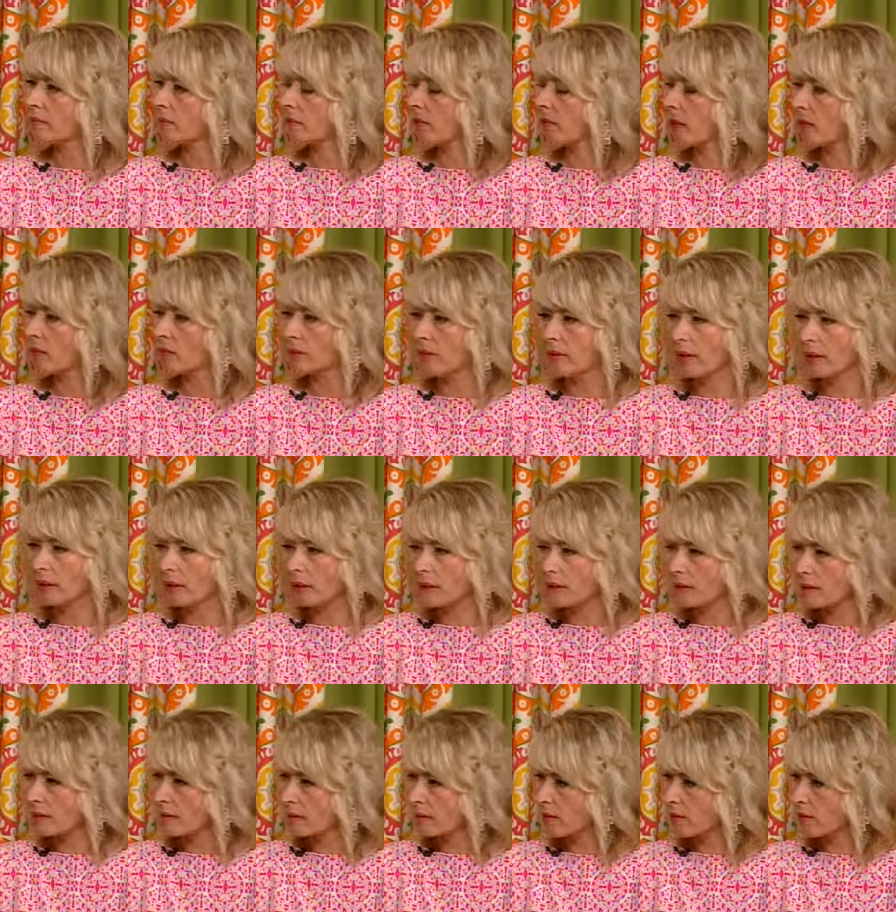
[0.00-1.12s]
you know,
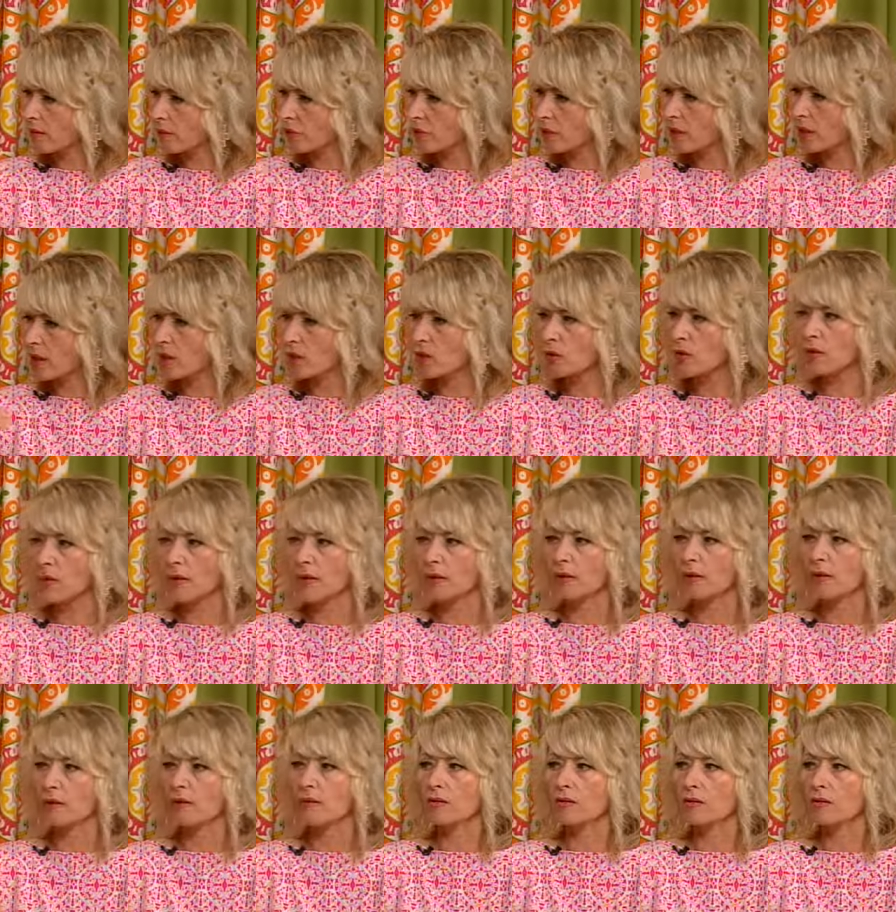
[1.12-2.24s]
a, a, structure, whether
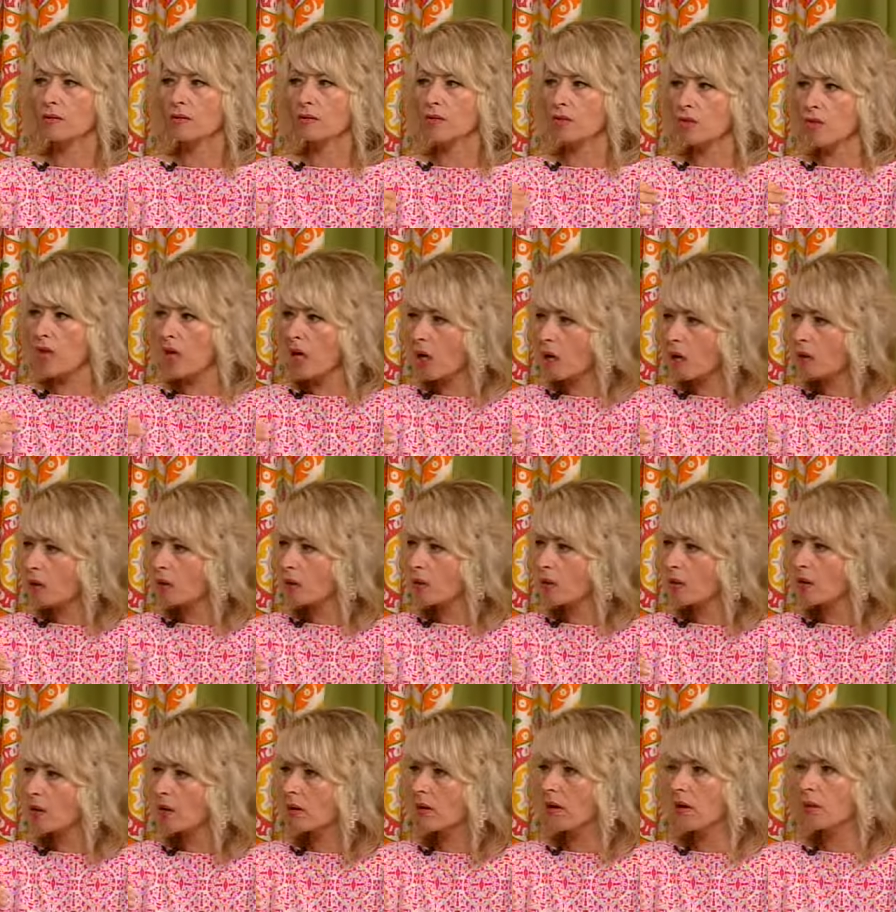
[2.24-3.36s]
it's
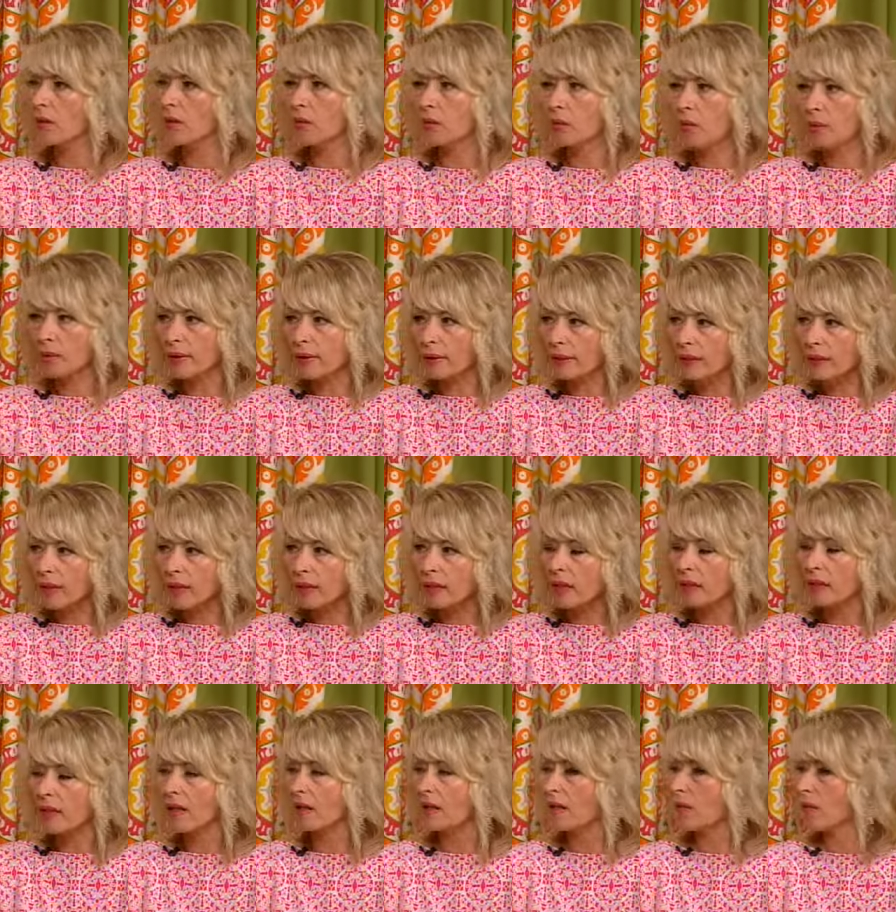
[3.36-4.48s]
stone, Mm-hmm. brick,
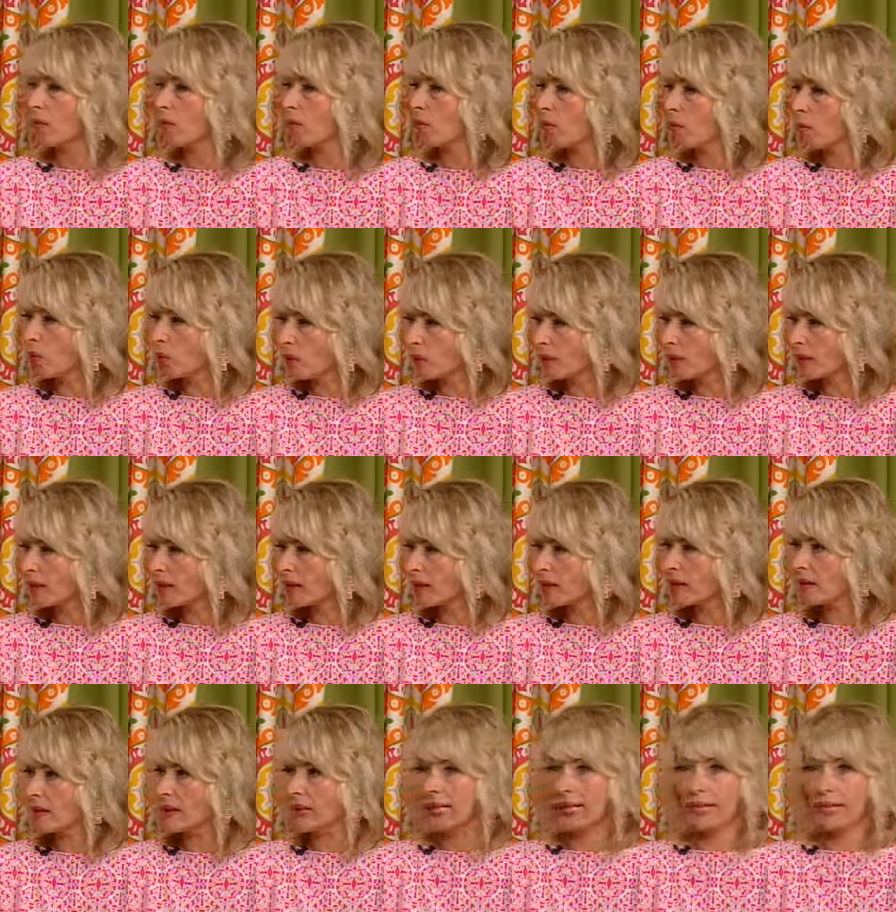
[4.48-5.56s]
wood.